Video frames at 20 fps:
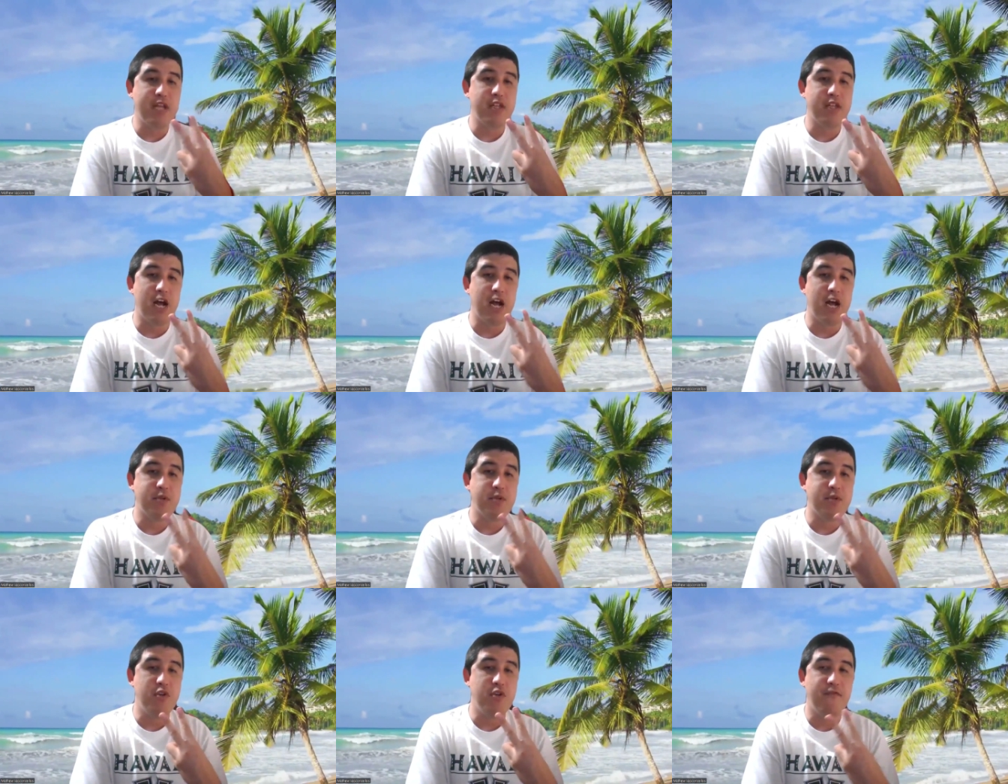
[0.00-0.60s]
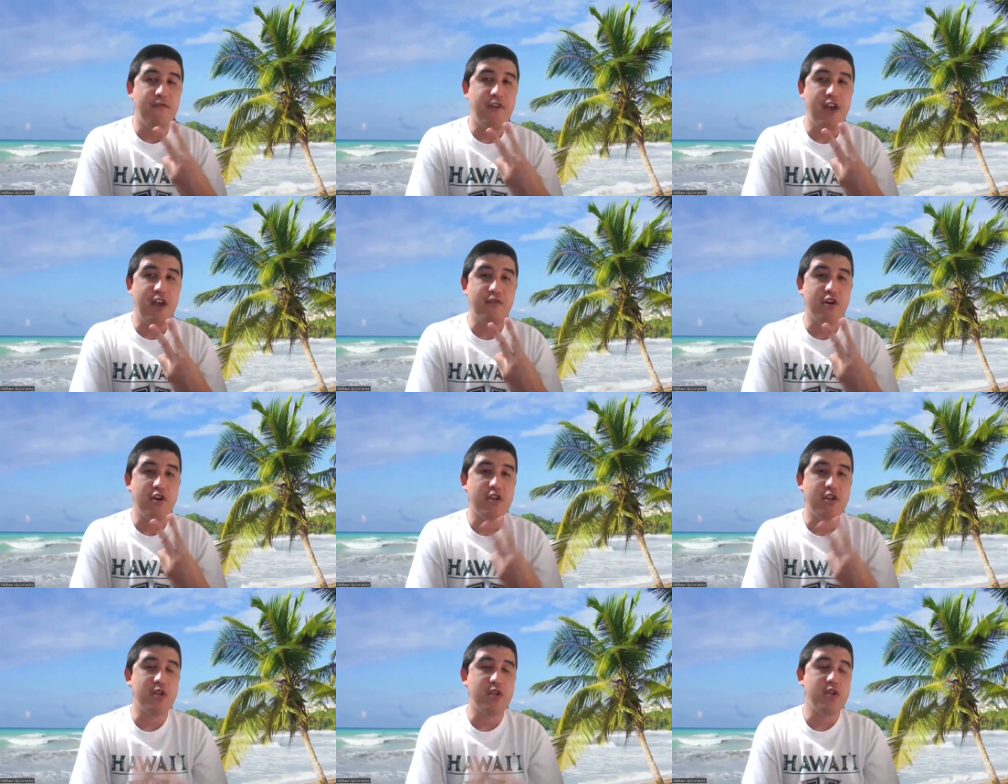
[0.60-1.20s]
top 2
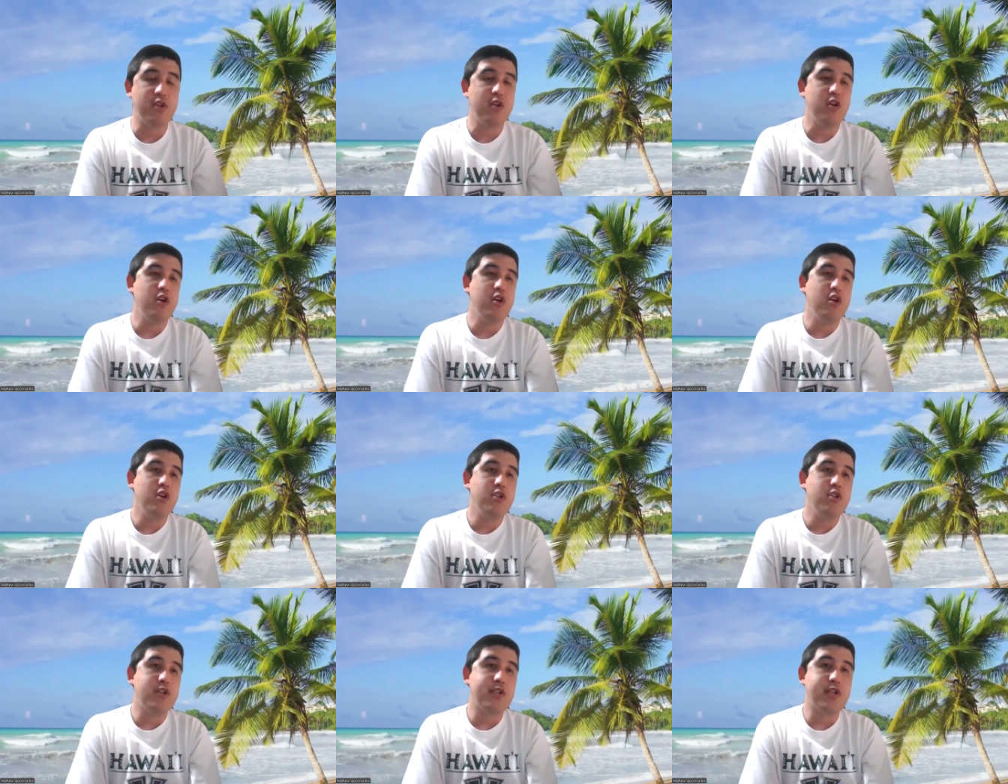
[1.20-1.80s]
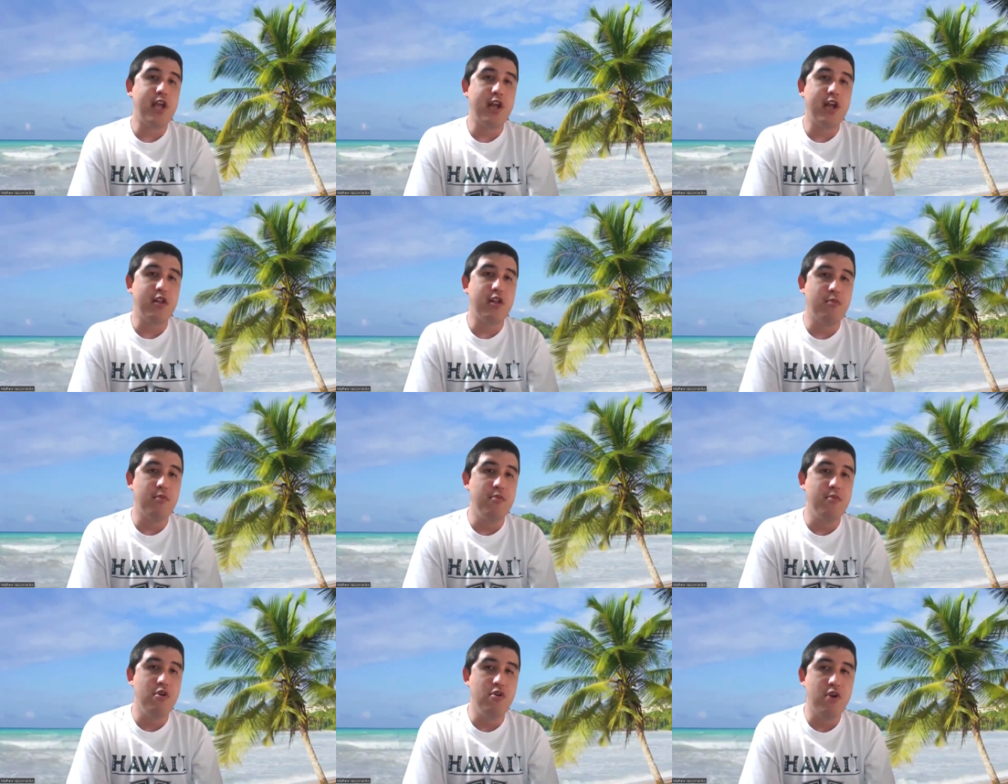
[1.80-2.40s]
favorites,
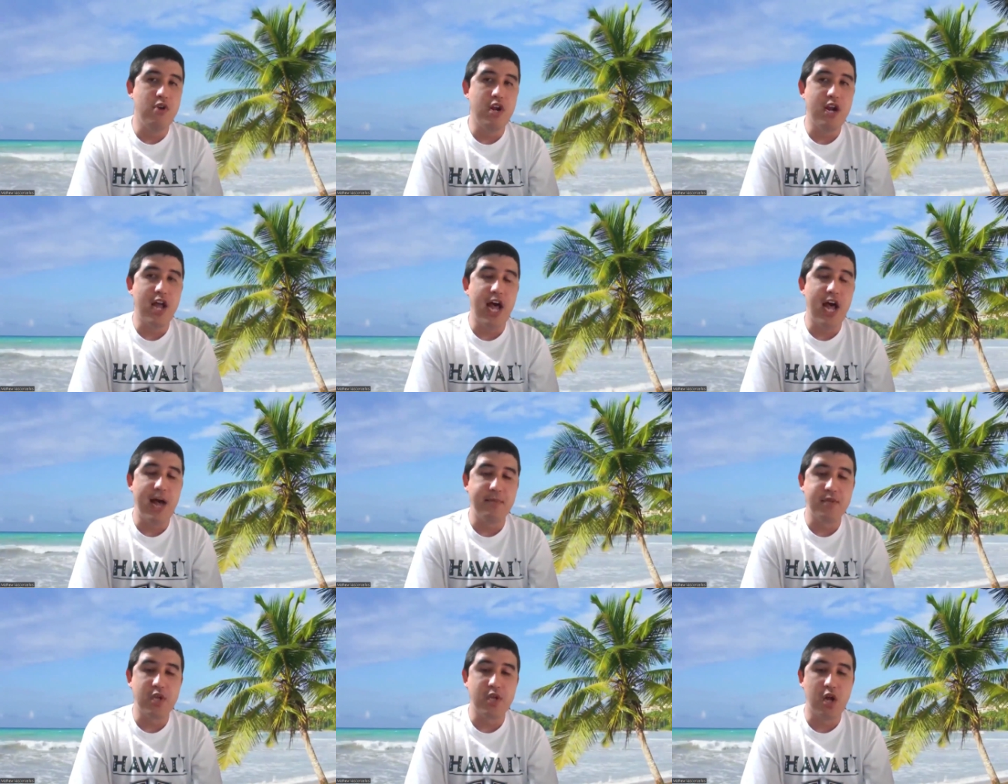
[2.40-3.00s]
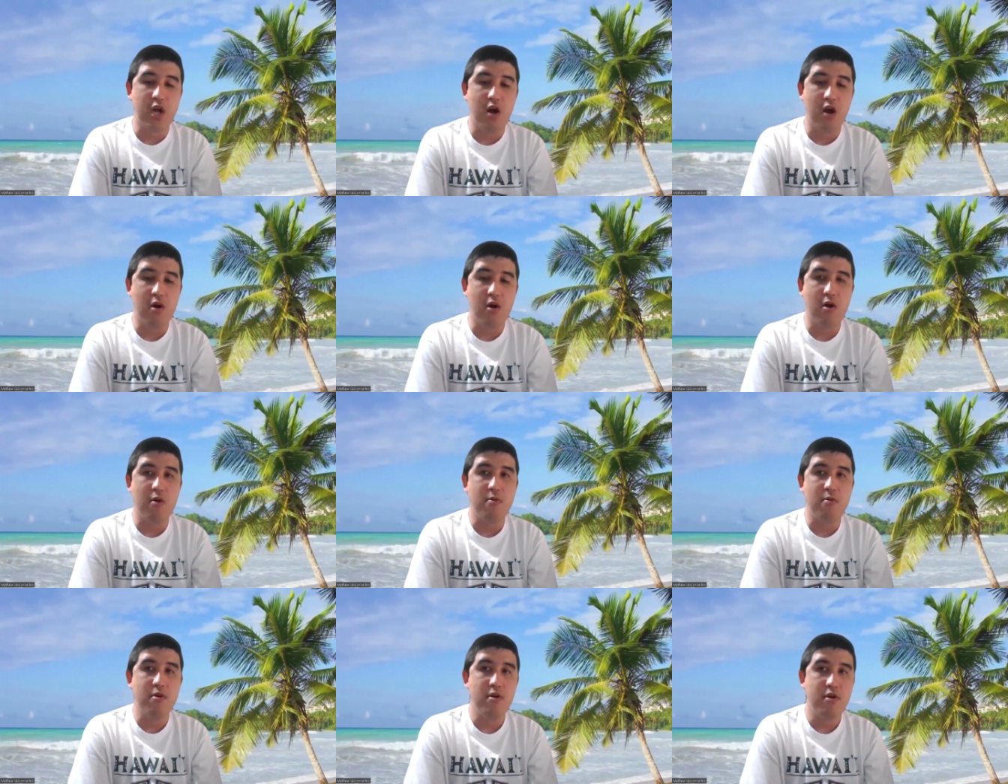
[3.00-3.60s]
Sailor Moon and
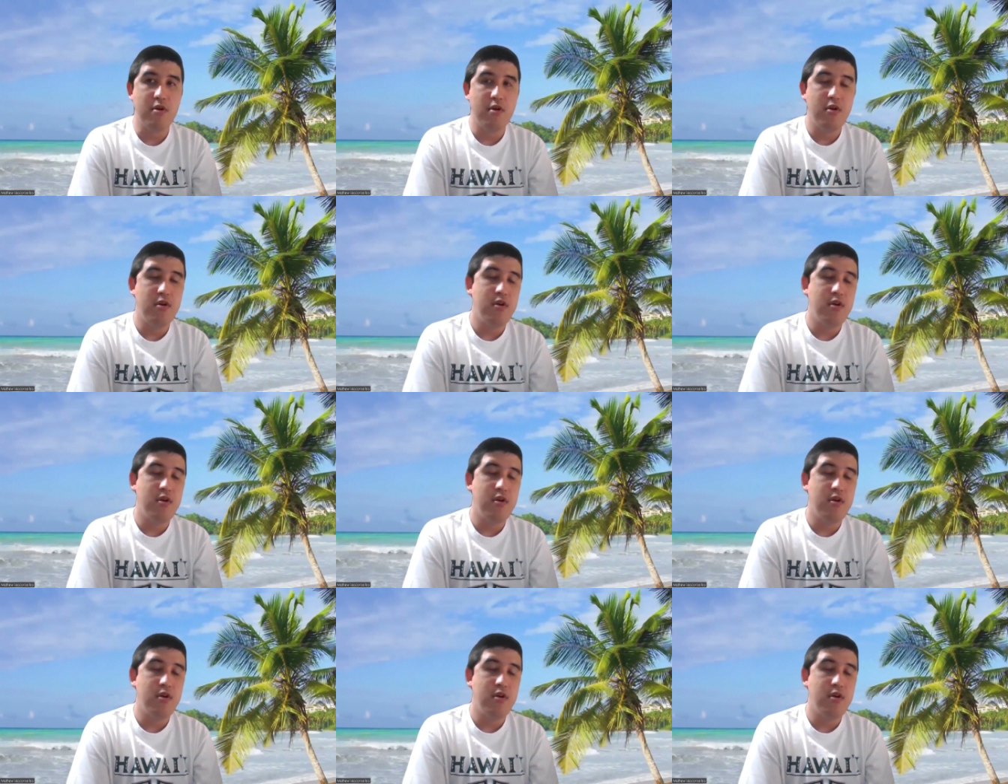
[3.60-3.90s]
Hamtaro,